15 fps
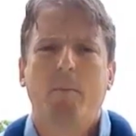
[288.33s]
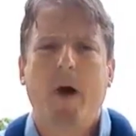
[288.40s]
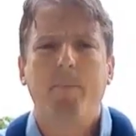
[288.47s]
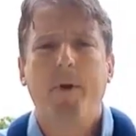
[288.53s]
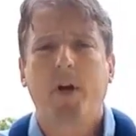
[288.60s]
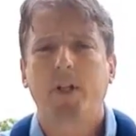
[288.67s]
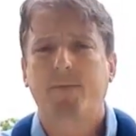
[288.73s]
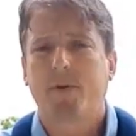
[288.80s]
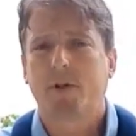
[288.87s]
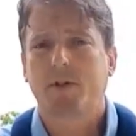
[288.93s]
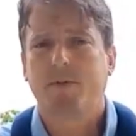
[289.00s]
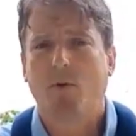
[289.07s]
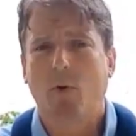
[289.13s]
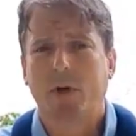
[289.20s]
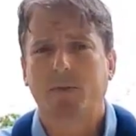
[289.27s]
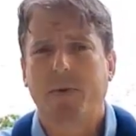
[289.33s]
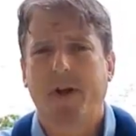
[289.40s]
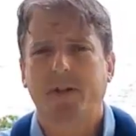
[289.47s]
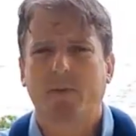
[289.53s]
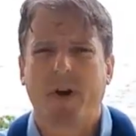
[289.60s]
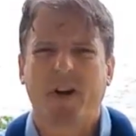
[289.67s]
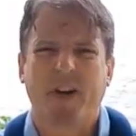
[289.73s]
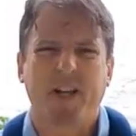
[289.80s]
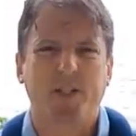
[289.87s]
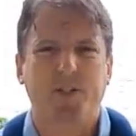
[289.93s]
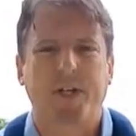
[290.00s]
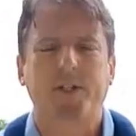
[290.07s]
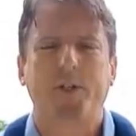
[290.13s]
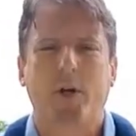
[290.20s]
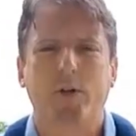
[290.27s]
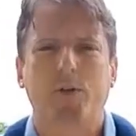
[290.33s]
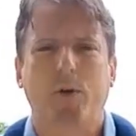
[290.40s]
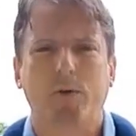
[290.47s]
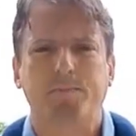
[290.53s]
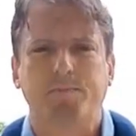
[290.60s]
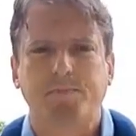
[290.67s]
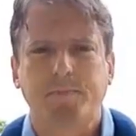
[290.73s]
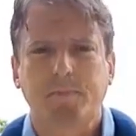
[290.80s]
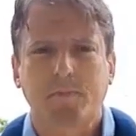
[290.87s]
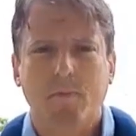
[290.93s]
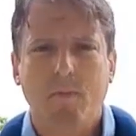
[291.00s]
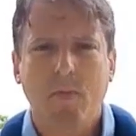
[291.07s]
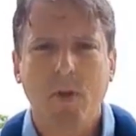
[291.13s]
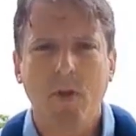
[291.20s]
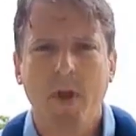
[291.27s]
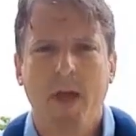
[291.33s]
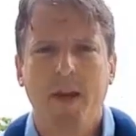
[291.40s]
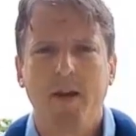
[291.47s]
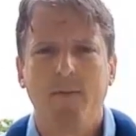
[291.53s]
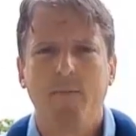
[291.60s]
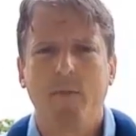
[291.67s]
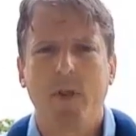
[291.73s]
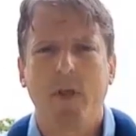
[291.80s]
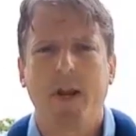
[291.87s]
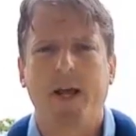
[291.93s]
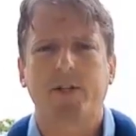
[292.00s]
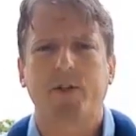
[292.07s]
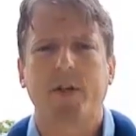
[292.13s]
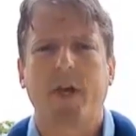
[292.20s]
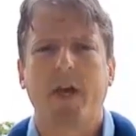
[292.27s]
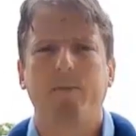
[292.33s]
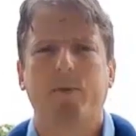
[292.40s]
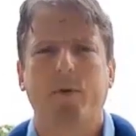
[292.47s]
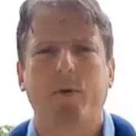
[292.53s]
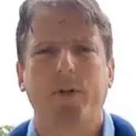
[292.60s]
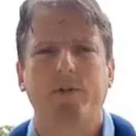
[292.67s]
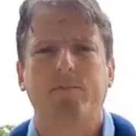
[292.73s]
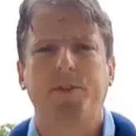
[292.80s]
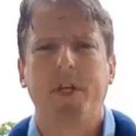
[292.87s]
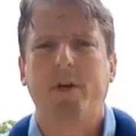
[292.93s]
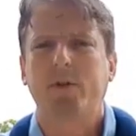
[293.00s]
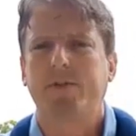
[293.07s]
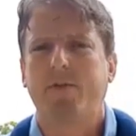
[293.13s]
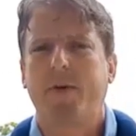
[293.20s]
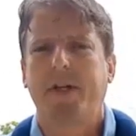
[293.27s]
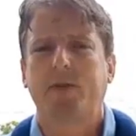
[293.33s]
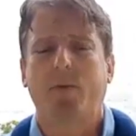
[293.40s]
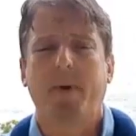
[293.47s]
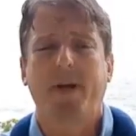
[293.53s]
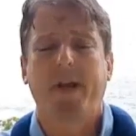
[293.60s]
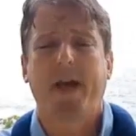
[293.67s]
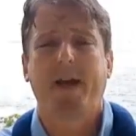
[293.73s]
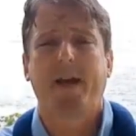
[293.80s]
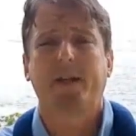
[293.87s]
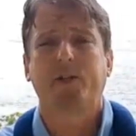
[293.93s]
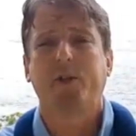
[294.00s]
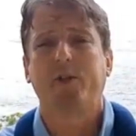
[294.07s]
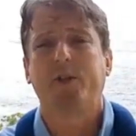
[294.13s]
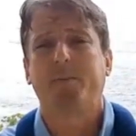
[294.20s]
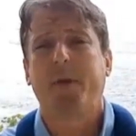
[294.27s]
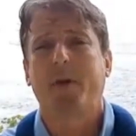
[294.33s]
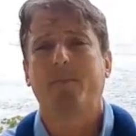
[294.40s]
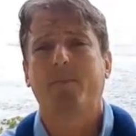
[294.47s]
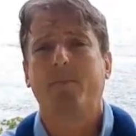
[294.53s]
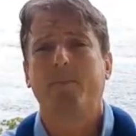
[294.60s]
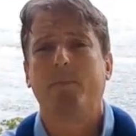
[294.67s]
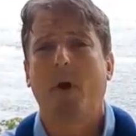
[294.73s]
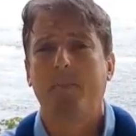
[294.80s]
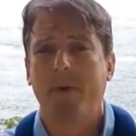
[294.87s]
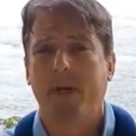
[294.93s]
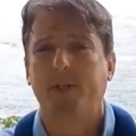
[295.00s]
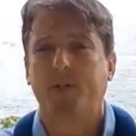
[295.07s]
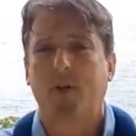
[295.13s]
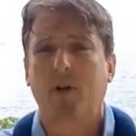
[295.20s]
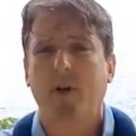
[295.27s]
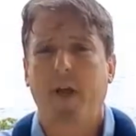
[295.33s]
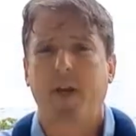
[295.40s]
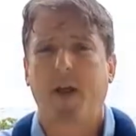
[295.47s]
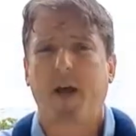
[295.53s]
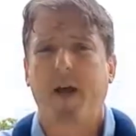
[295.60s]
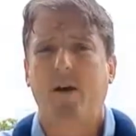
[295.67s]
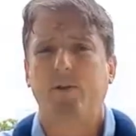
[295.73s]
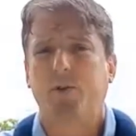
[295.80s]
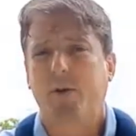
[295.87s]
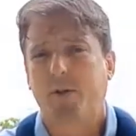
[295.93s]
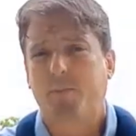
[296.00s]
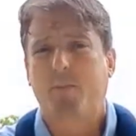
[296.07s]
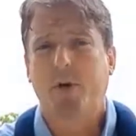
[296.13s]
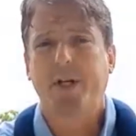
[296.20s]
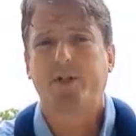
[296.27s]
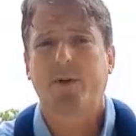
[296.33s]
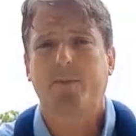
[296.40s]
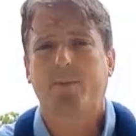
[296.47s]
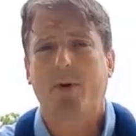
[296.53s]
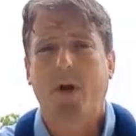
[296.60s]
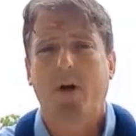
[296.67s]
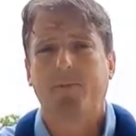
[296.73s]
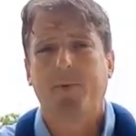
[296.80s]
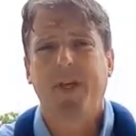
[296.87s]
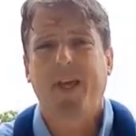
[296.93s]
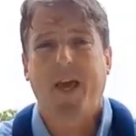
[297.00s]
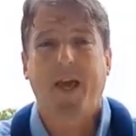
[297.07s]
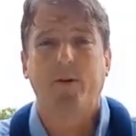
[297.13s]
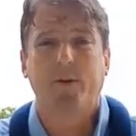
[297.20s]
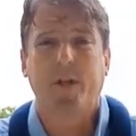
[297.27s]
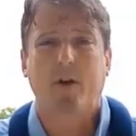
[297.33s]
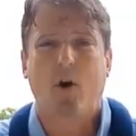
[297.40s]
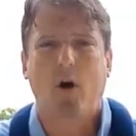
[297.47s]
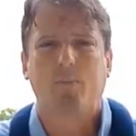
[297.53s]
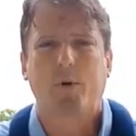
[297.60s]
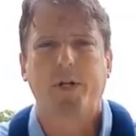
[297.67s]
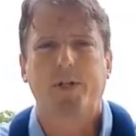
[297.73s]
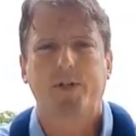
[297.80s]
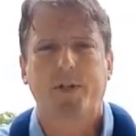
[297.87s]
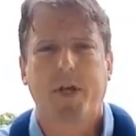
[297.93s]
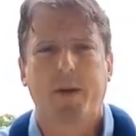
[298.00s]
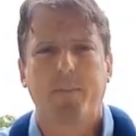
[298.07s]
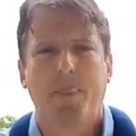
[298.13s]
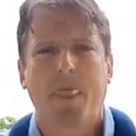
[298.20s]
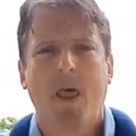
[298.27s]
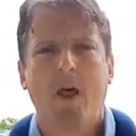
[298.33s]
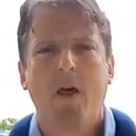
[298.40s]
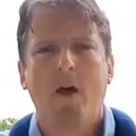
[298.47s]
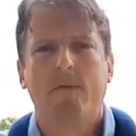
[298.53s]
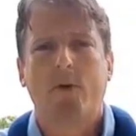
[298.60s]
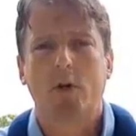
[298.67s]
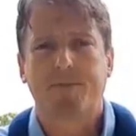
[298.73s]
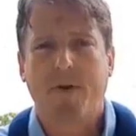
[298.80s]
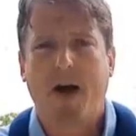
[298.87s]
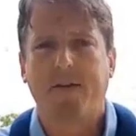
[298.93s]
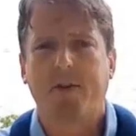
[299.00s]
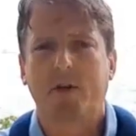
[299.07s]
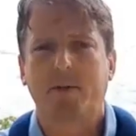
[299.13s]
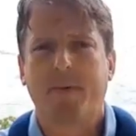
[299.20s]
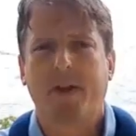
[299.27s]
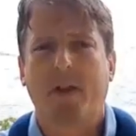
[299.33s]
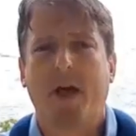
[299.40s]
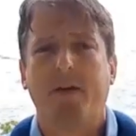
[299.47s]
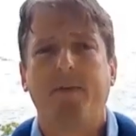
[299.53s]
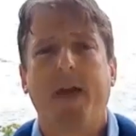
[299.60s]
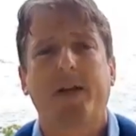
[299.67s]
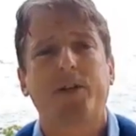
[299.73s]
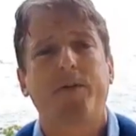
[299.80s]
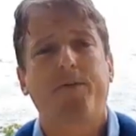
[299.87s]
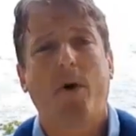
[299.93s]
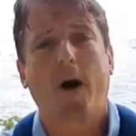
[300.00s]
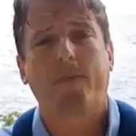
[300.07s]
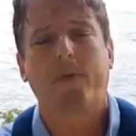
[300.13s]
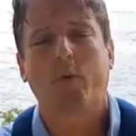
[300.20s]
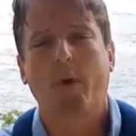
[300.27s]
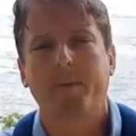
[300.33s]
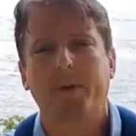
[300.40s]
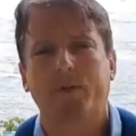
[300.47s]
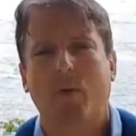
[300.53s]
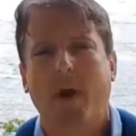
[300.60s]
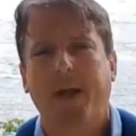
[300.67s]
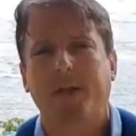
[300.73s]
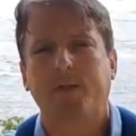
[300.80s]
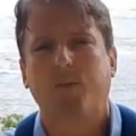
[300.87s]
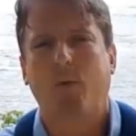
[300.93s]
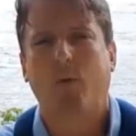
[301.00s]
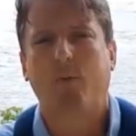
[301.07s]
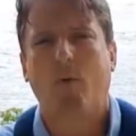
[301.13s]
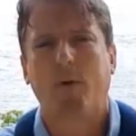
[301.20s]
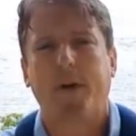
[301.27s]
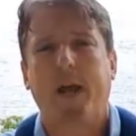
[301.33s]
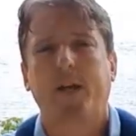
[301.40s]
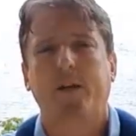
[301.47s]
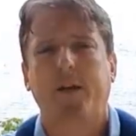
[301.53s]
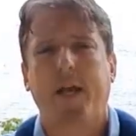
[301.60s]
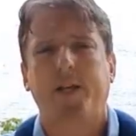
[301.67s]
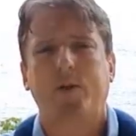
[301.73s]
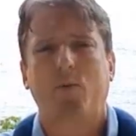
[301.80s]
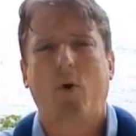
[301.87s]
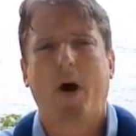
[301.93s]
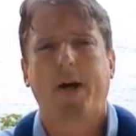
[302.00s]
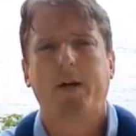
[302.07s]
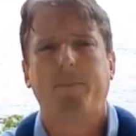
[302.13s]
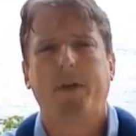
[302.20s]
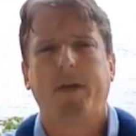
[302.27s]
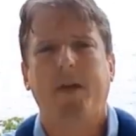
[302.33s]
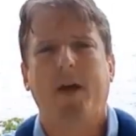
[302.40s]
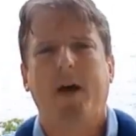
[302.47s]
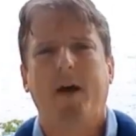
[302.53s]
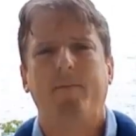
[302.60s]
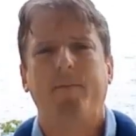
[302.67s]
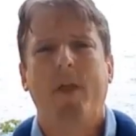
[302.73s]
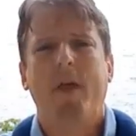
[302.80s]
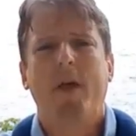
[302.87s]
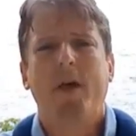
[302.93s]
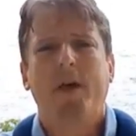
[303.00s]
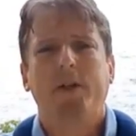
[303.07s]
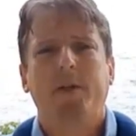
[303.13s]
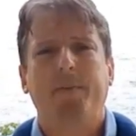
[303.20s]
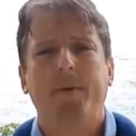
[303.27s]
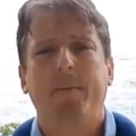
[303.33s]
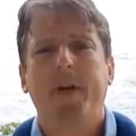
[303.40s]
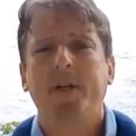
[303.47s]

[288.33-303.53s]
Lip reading: my parents first divorced when I was around age 6 years old. And it actually came through a sequence of events where my dad actually used to be a minister, and I was a preacher, a PK, what they call a preacher's kid, first 5 years of my life, he actually fought for women's rights nationwide to be